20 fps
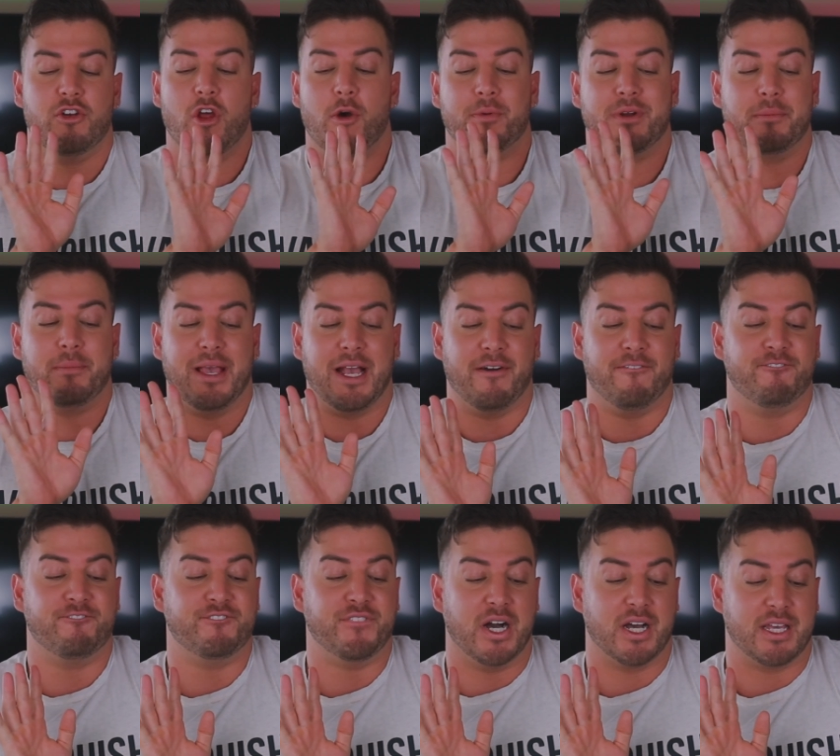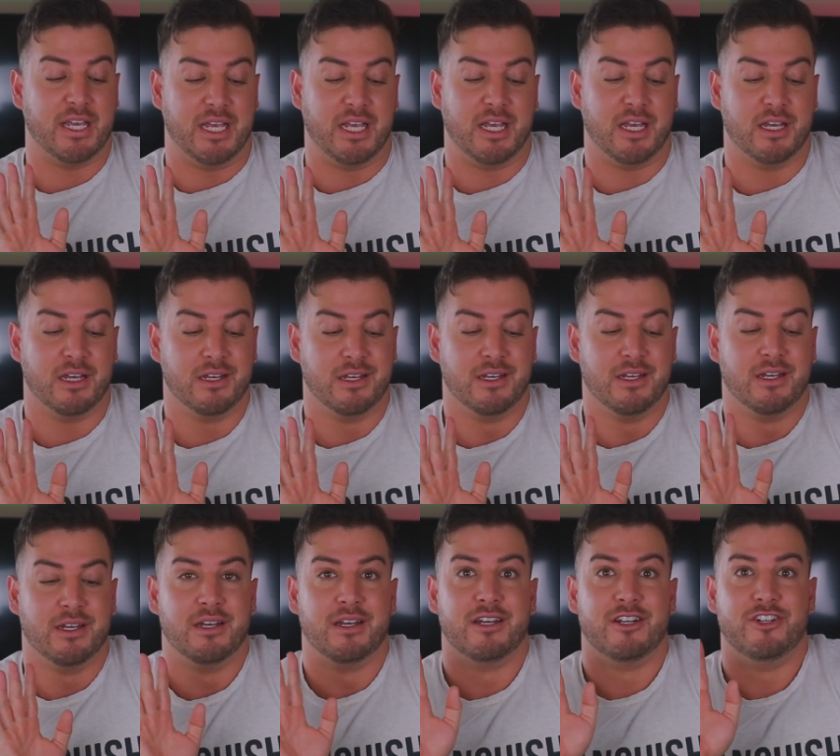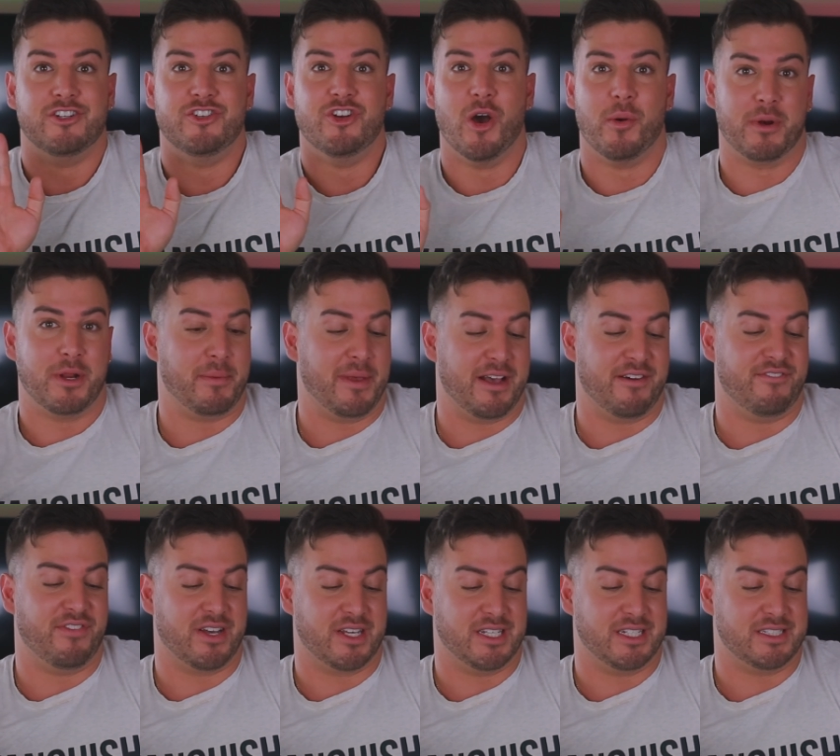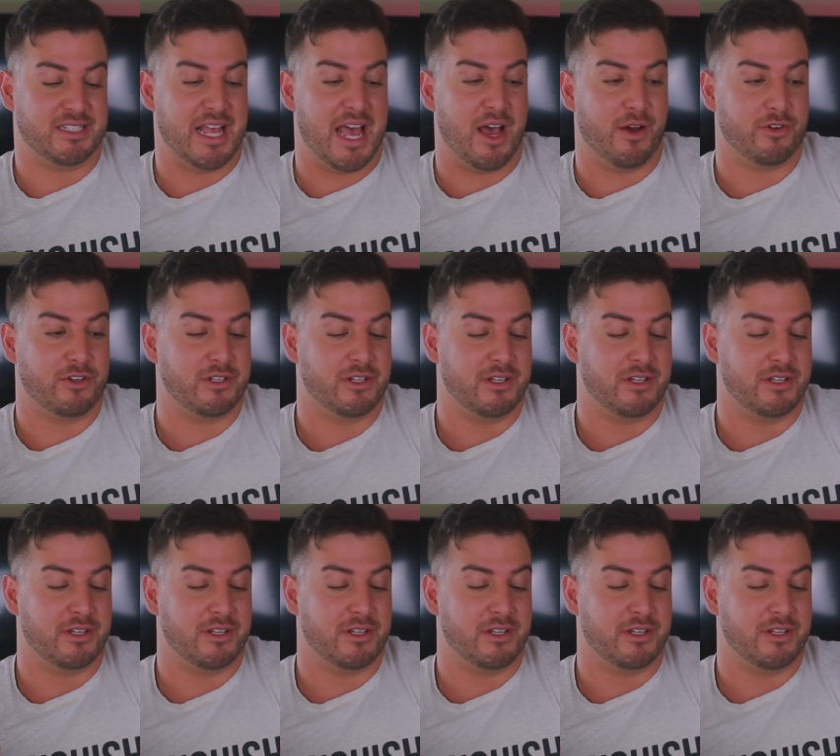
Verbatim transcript: Nobody make a fucking, nobody make a fucking sound.